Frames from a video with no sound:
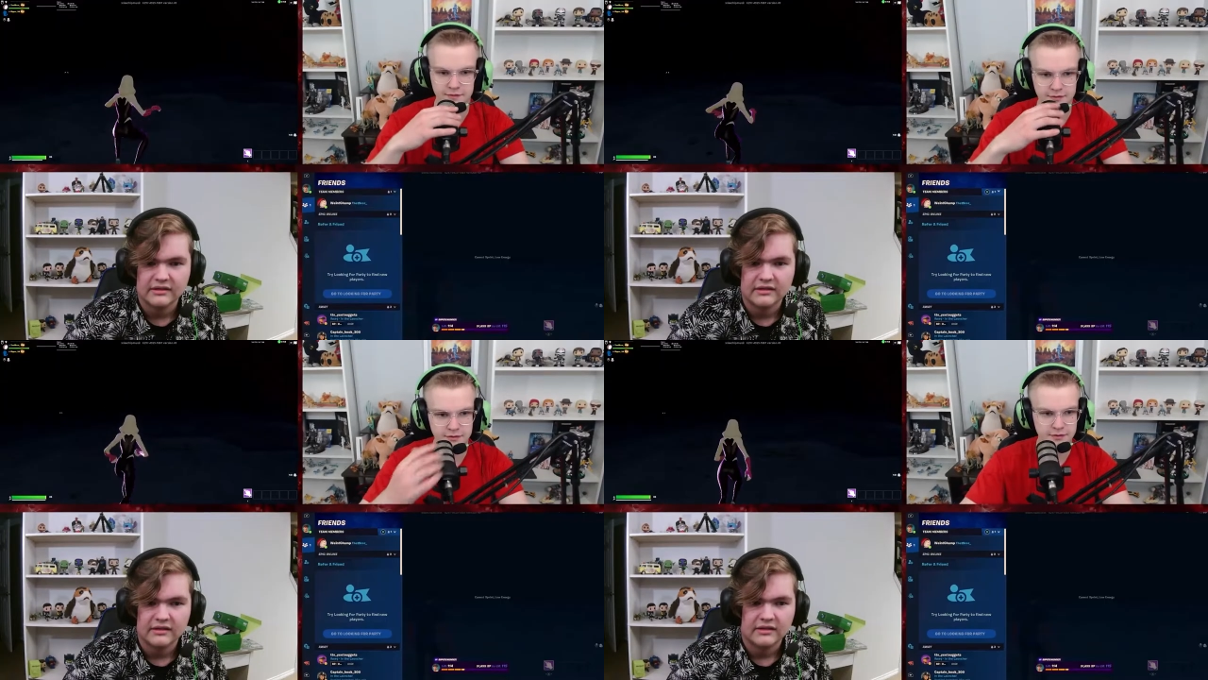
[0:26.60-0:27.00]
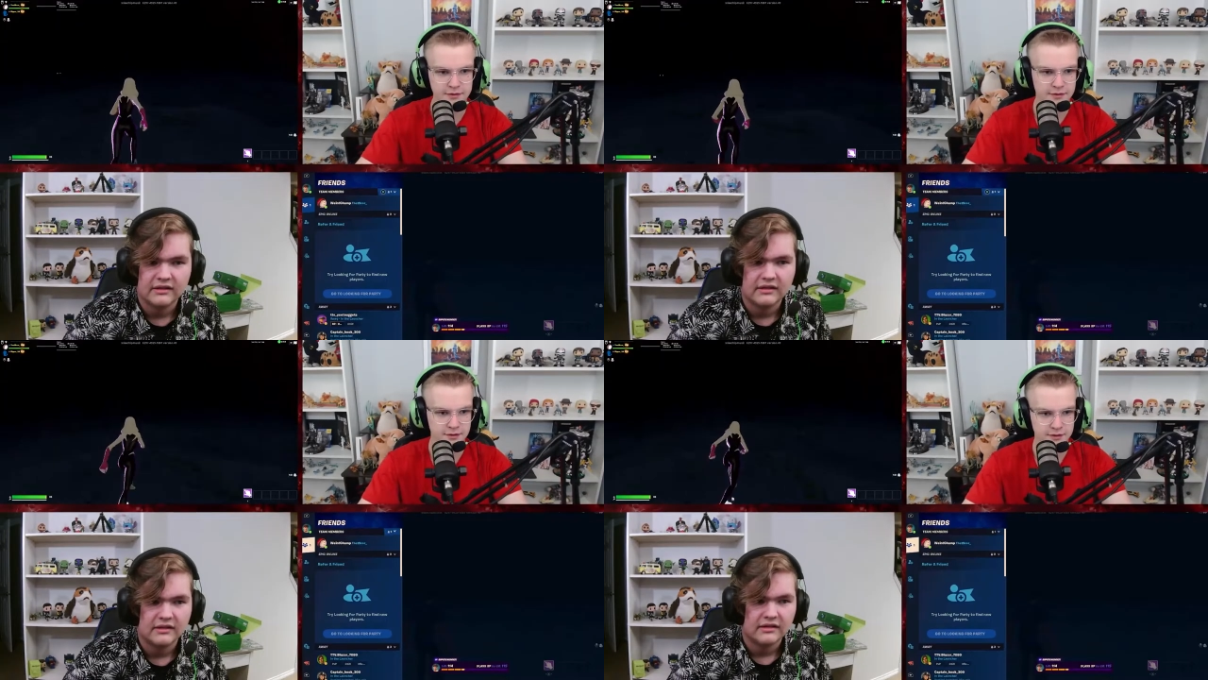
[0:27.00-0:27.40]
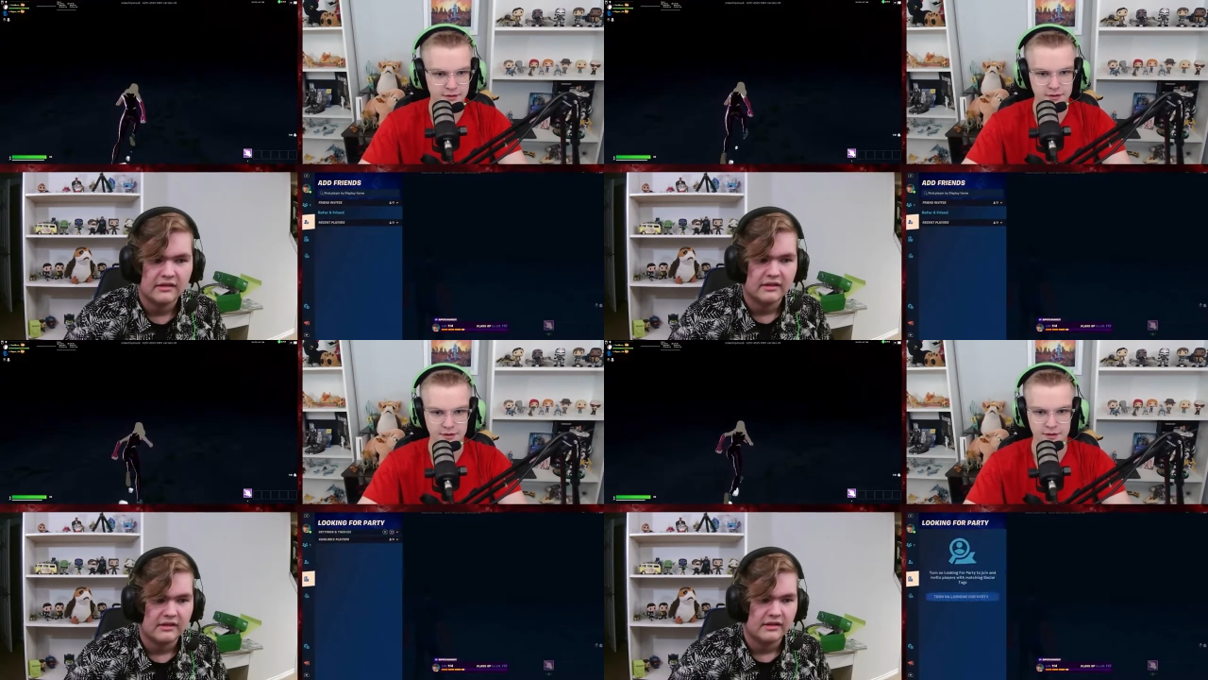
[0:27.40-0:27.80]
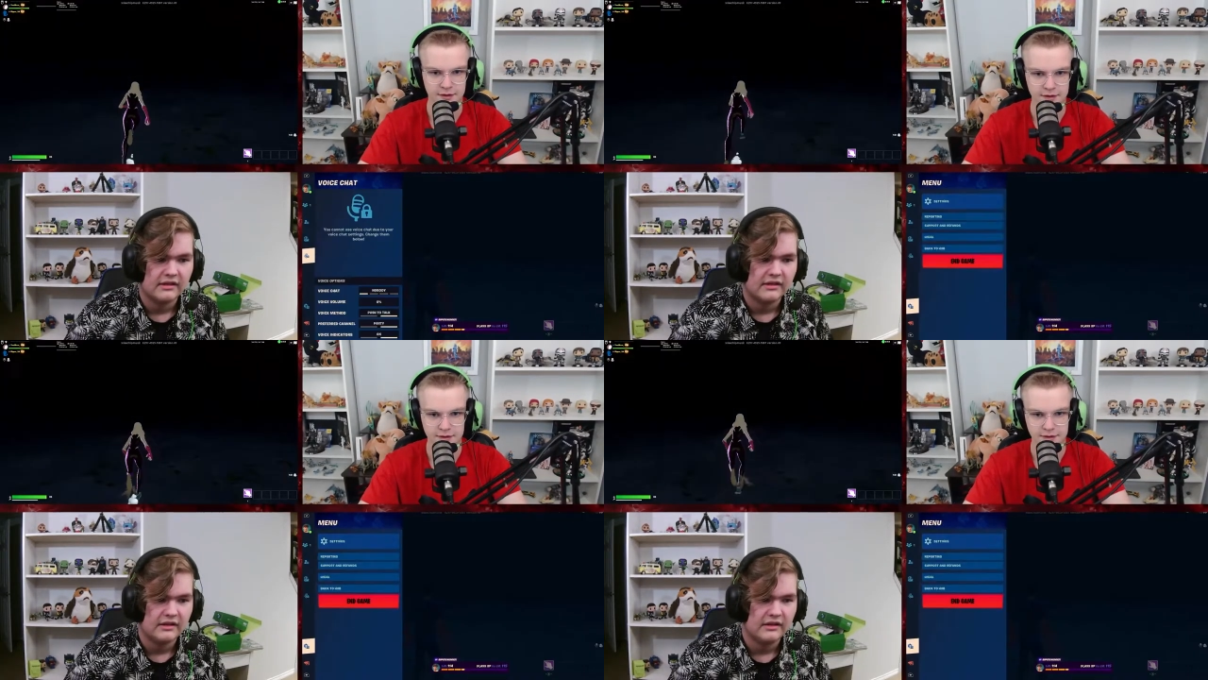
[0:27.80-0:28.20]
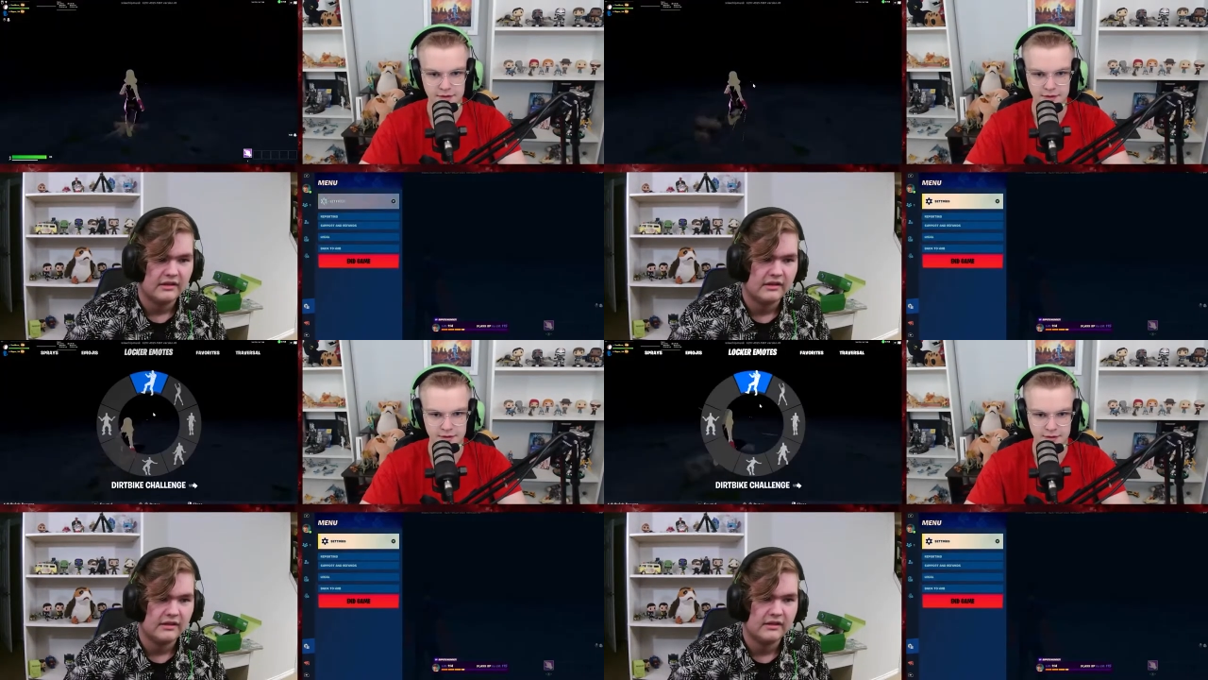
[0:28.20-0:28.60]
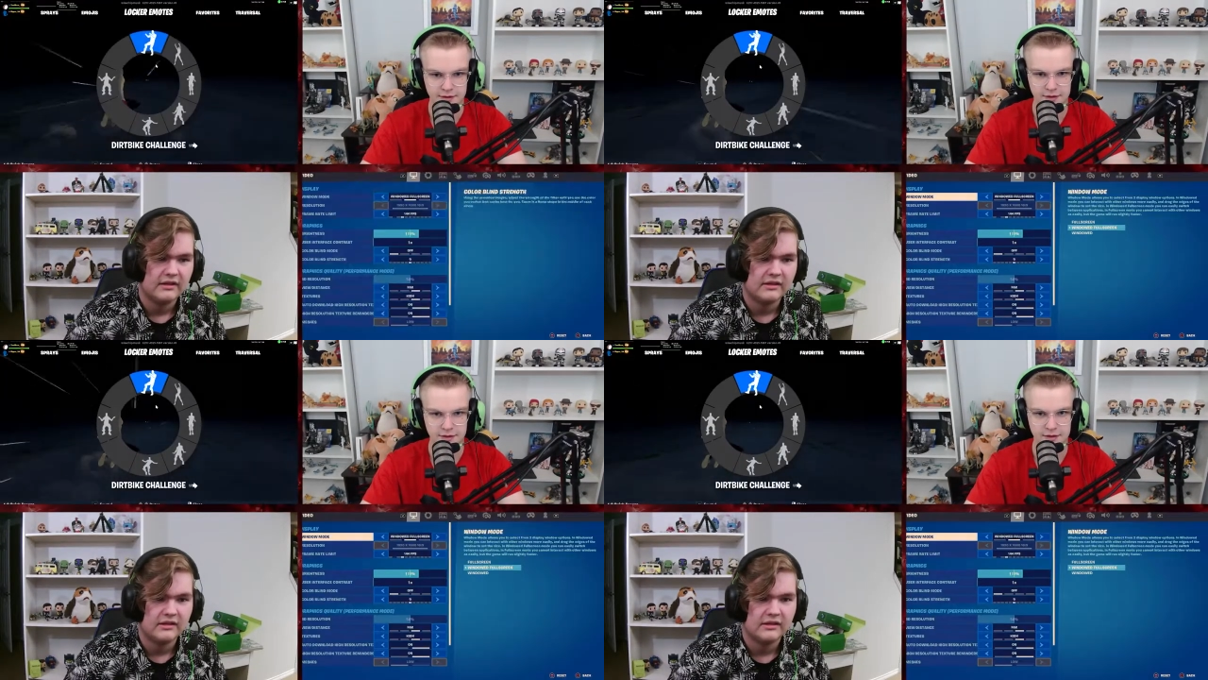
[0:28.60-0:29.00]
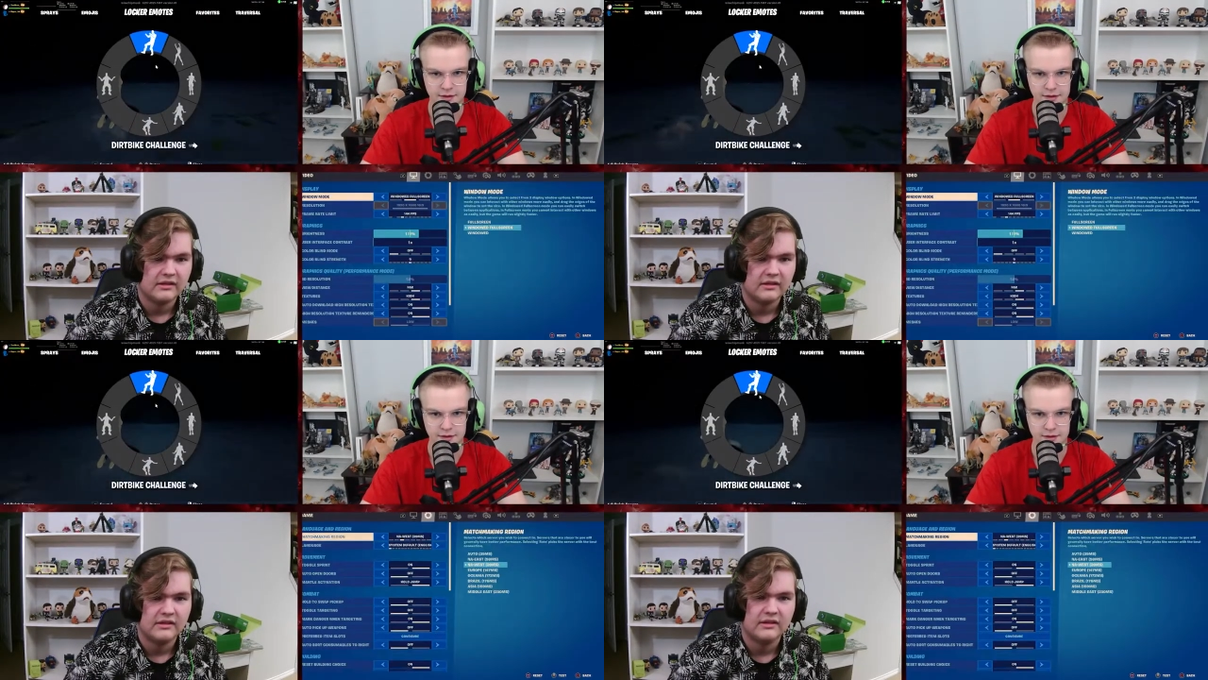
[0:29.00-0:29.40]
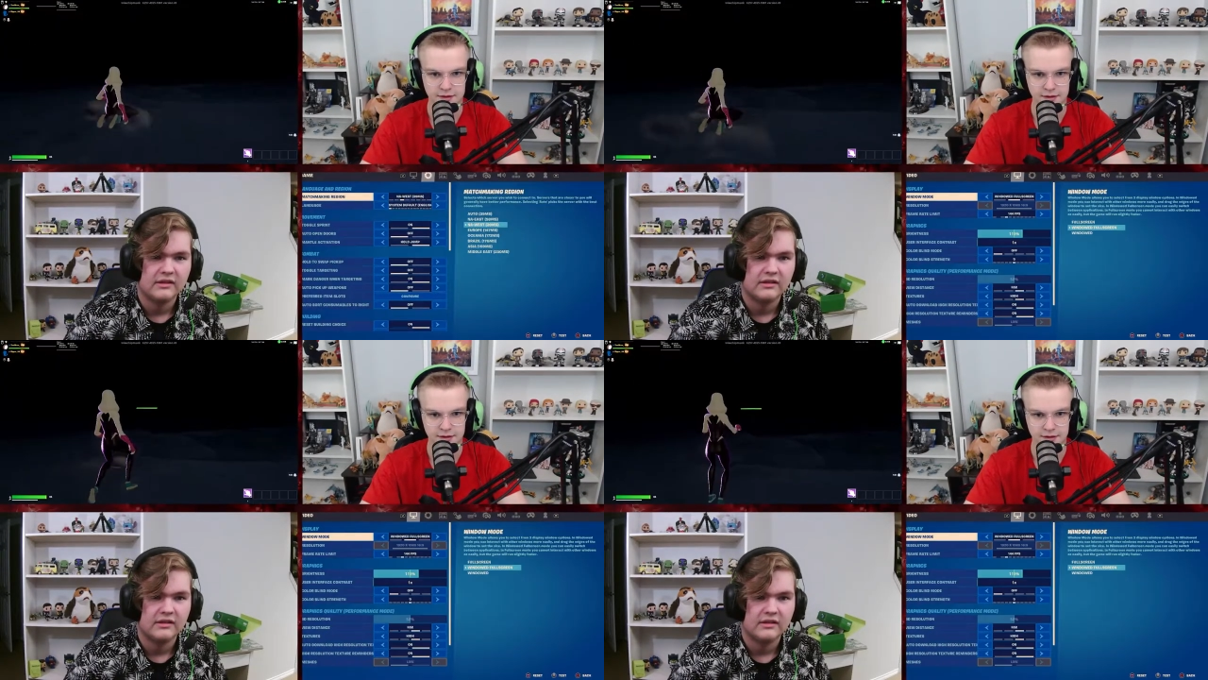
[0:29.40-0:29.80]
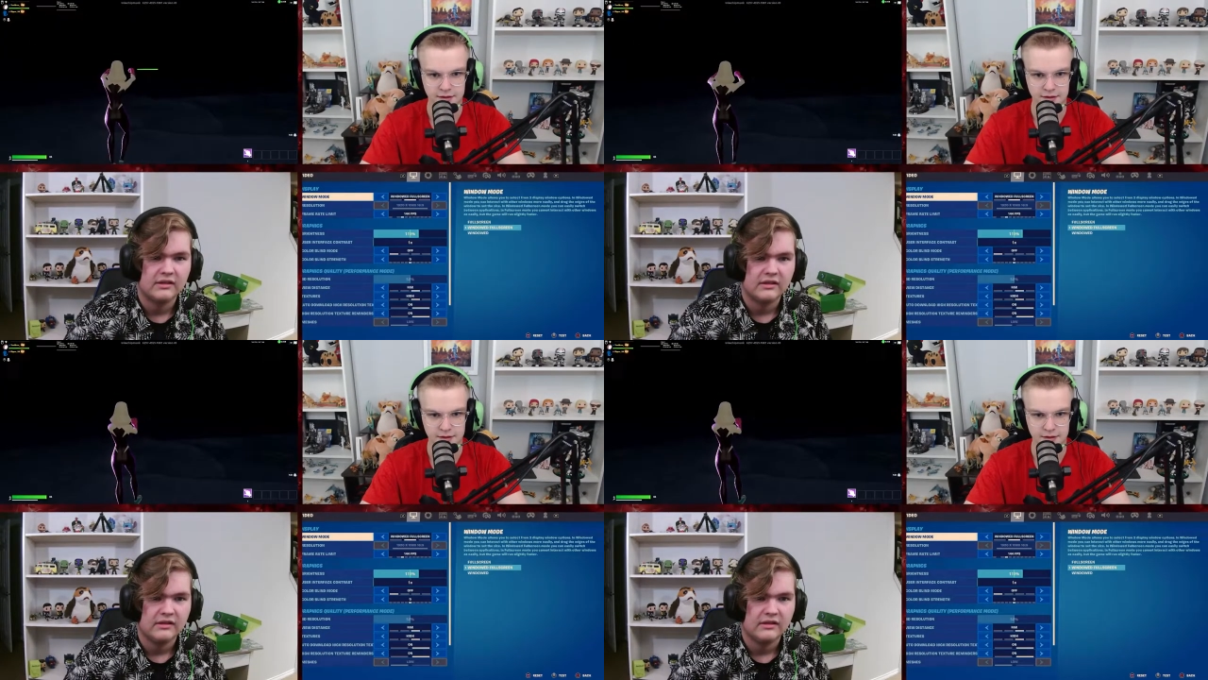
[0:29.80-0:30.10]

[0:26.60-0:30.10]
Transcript: (no one is talking)